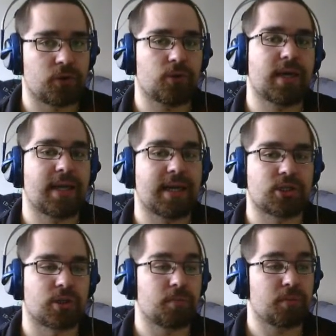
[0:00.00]
you can
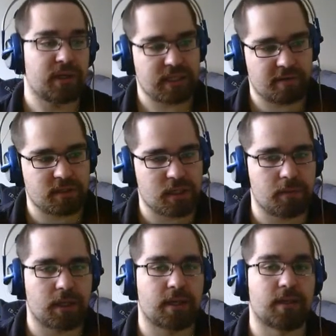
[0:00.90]
actually play Savage
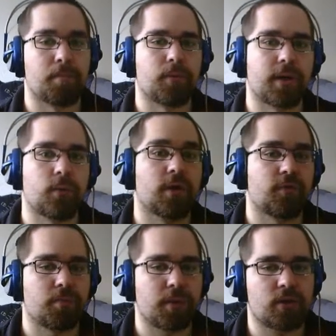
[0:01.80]
Summoning and then play one
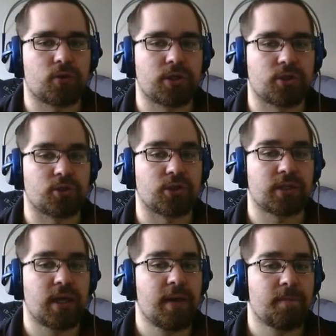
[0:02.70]
of your big creatures,